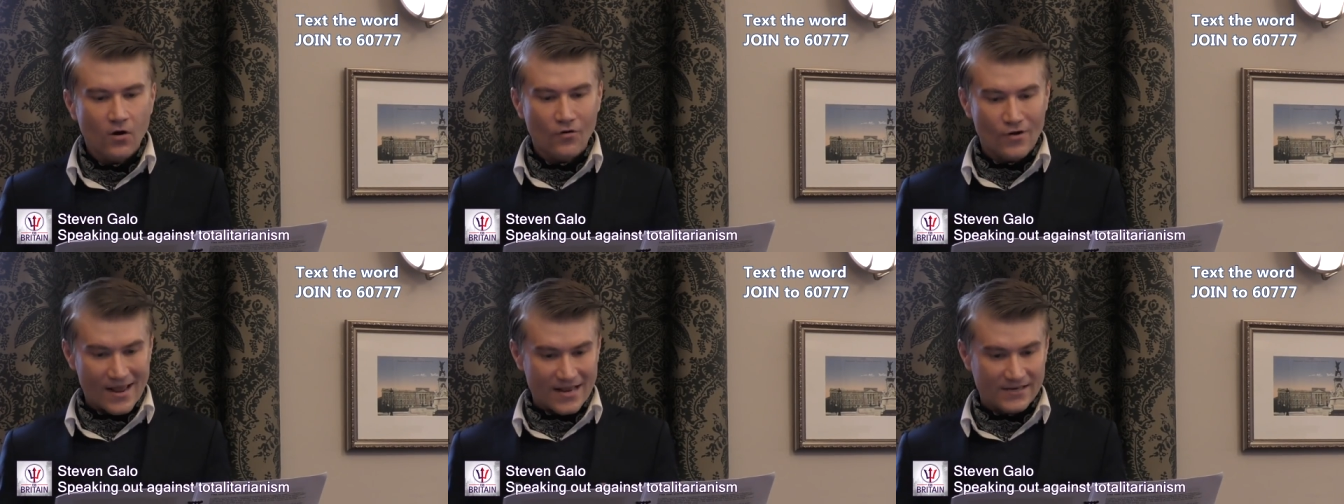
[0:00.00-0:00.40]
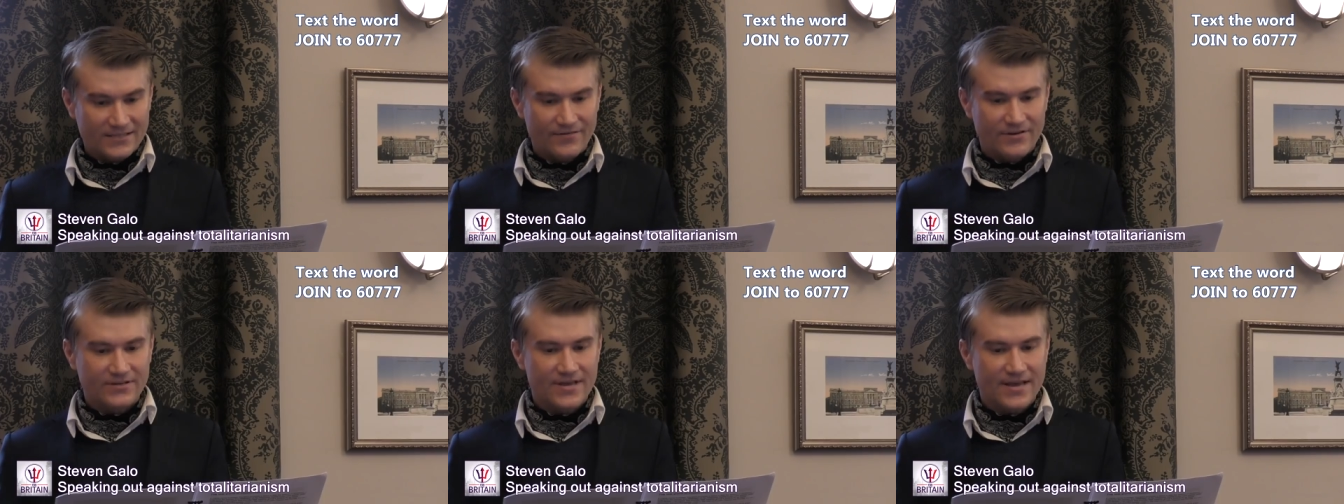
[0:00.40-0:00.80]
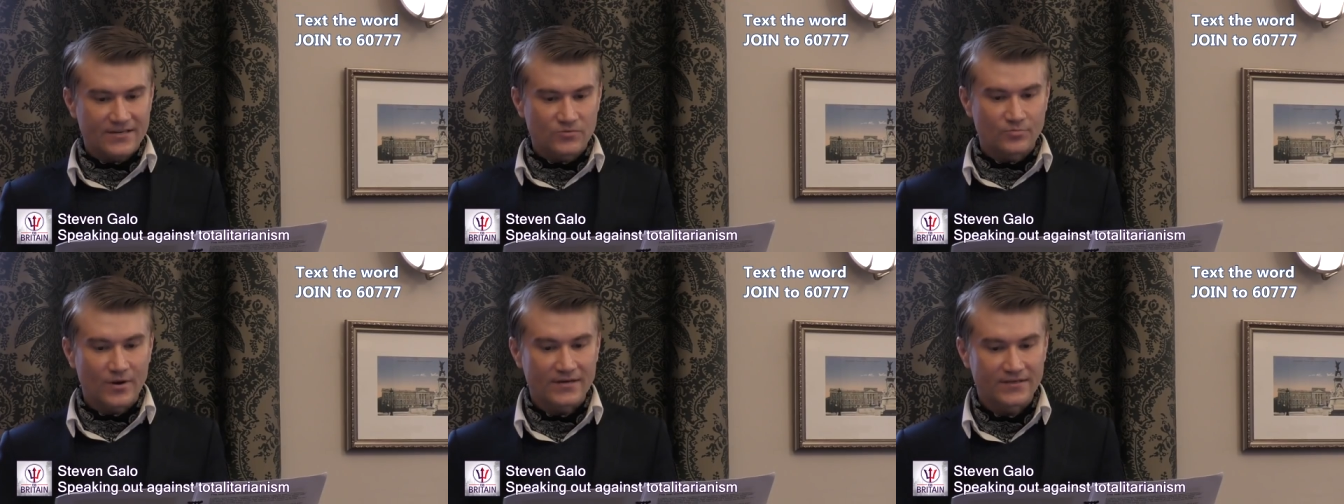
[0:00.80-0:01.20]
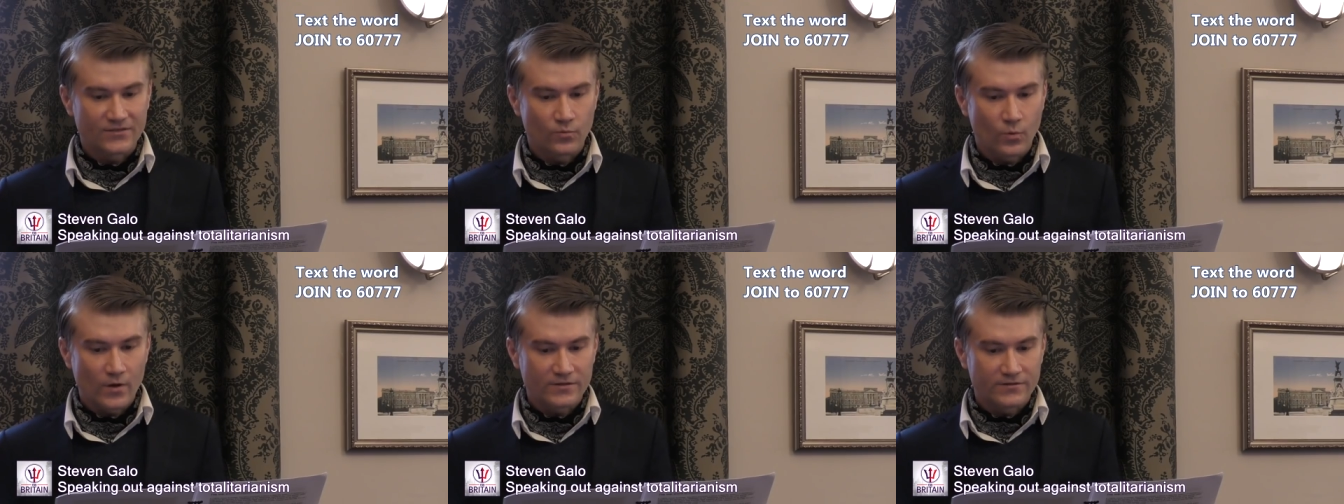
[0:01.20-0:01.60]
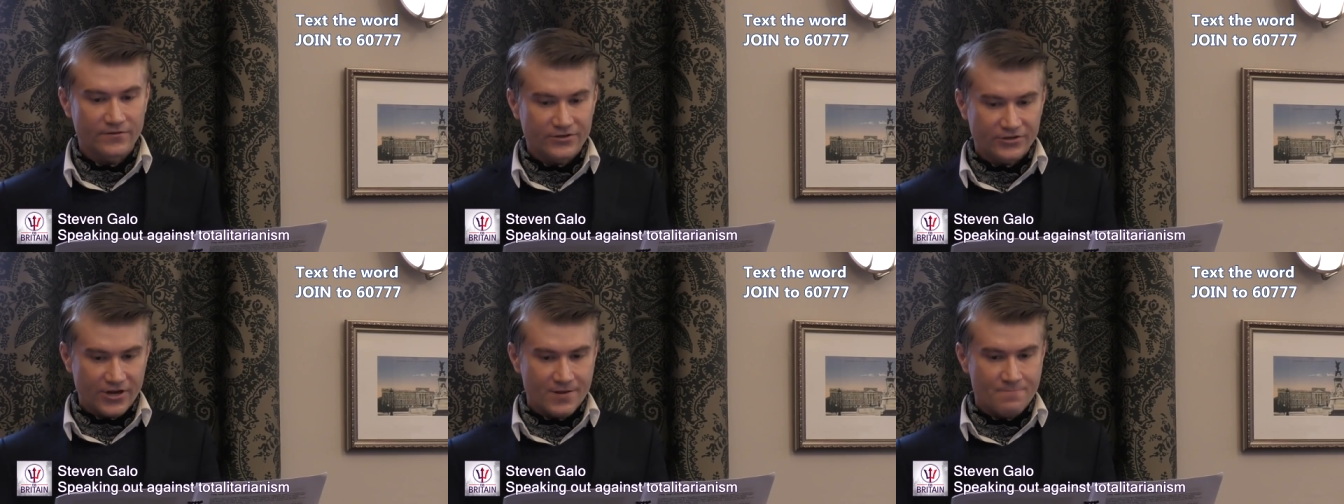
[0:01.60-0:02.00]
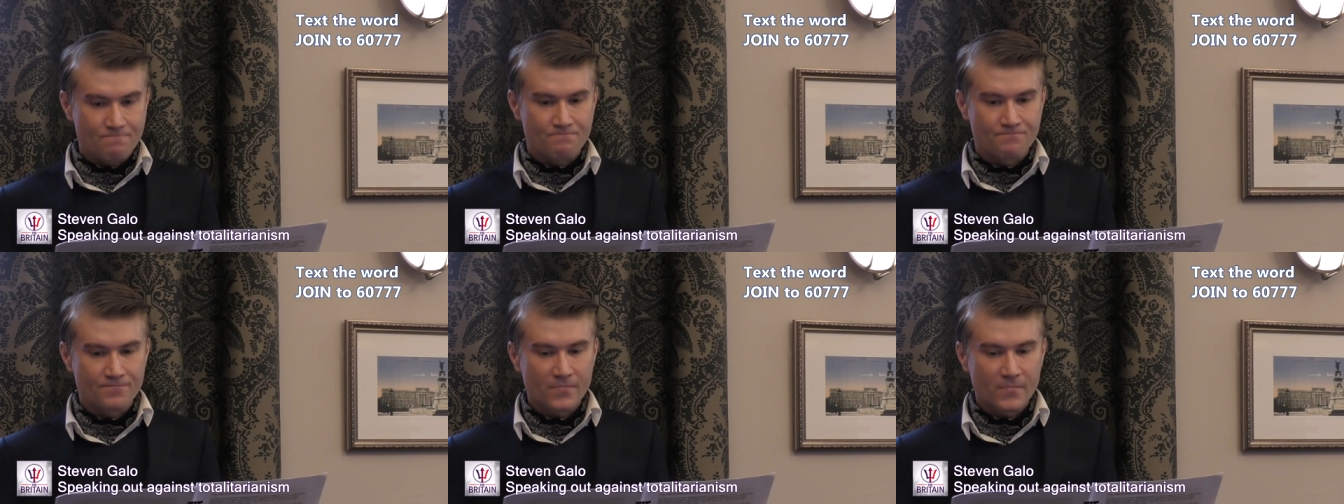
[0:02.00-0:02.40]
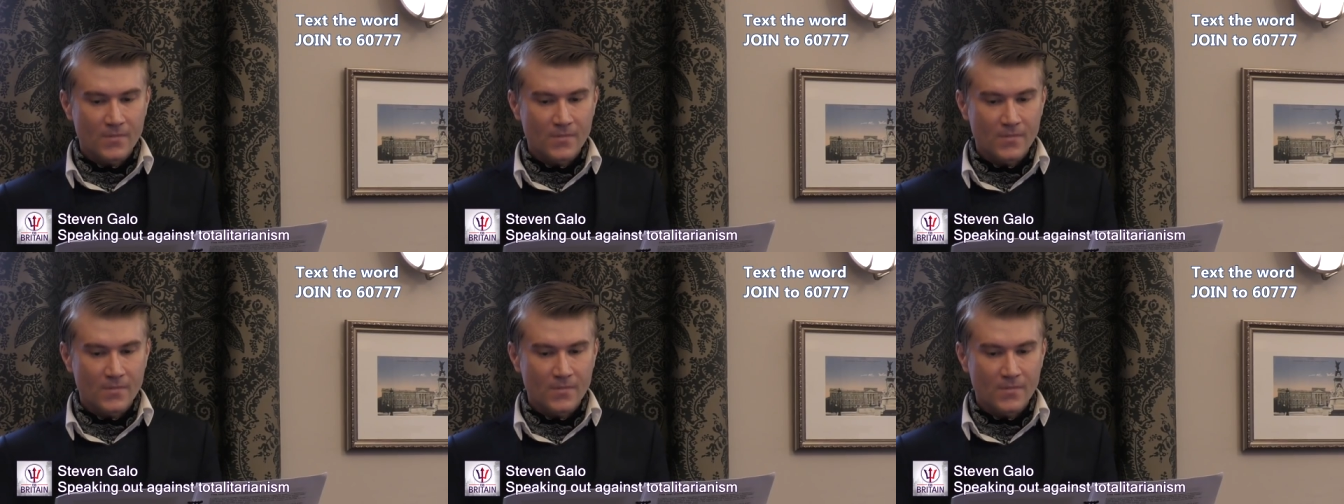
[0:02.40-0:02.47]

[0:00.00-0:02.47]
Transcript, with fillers: or negativity expressed towards the regime.